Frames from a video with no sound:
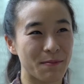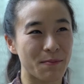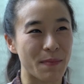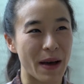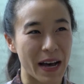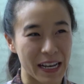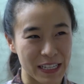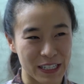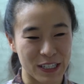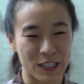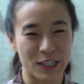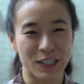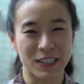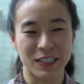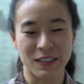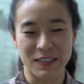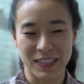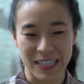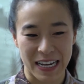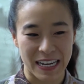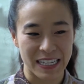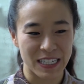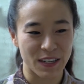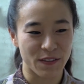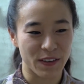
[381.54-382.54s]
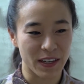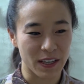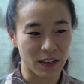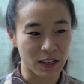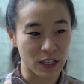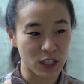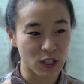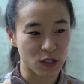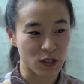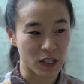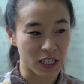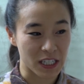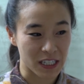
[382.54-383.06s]
Masters of Scientific
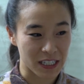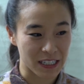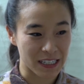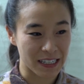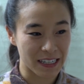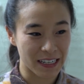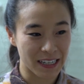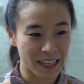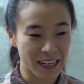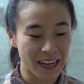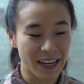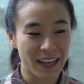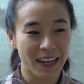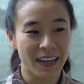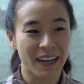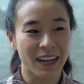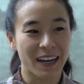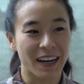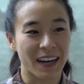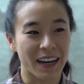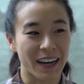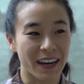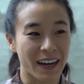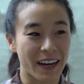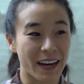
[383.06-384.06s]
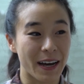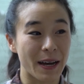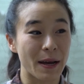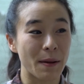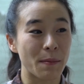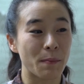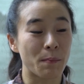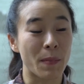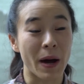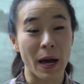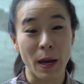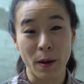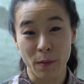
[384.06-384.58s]
Illustration,
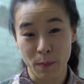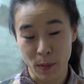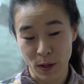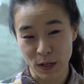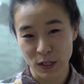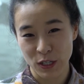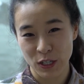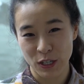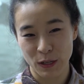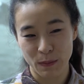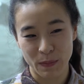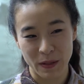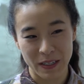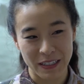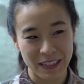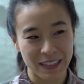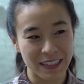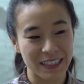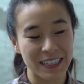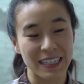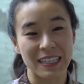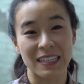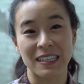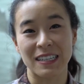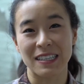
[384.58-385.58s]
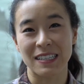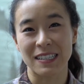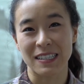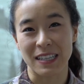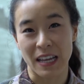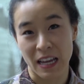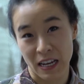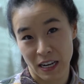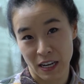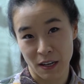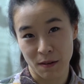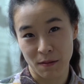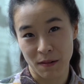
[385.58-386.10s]
my personal opinion is
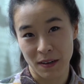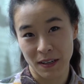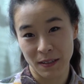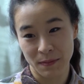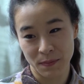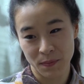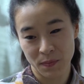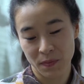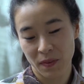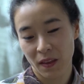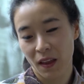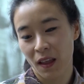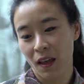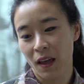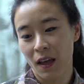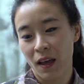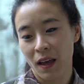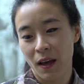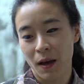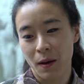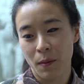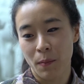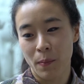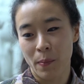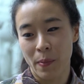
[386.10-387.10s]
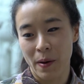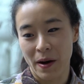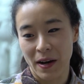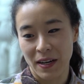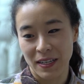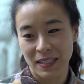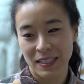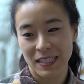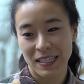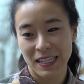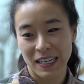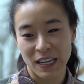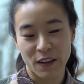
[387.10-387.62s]
anyone.
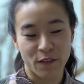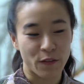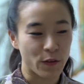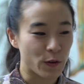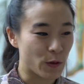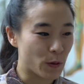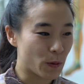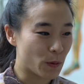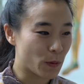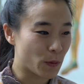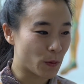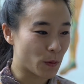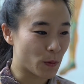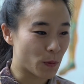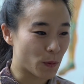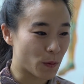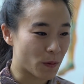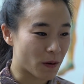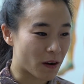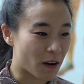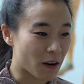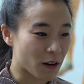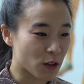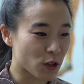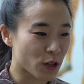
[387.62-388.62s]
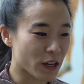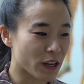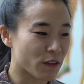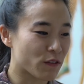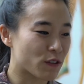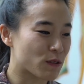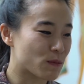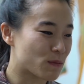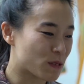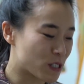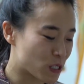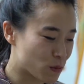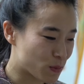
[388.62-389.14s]
But if you are looking for
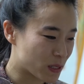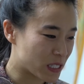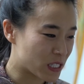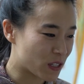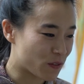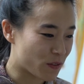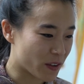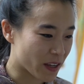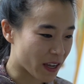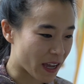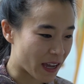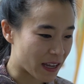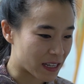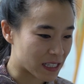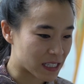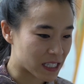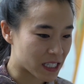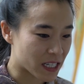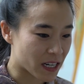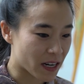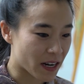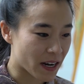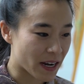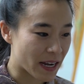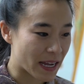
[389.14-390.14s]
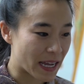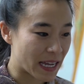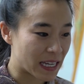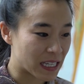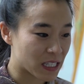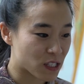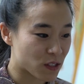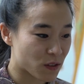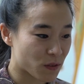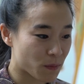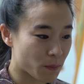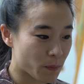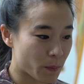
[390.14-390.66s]
a more specific answer,
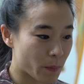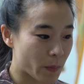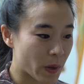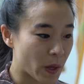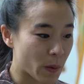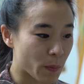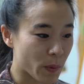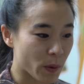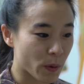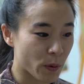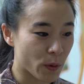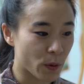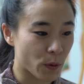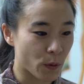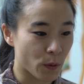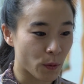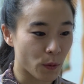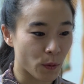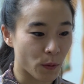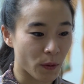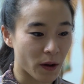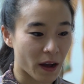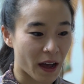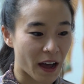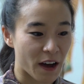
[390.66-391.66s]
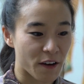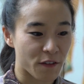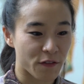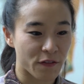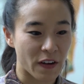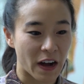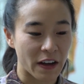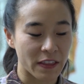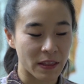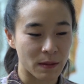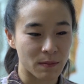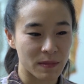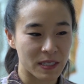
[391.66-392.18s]
it's people who have
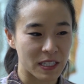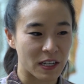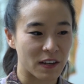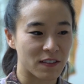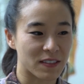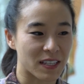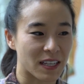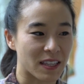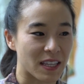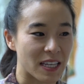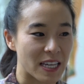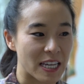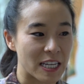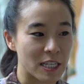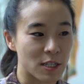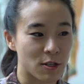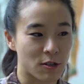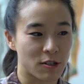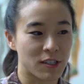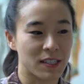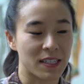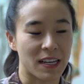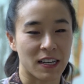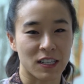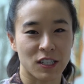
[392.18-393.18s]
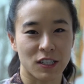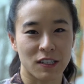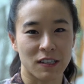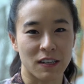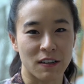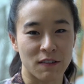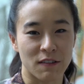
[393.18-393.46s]
found themselves at the intersection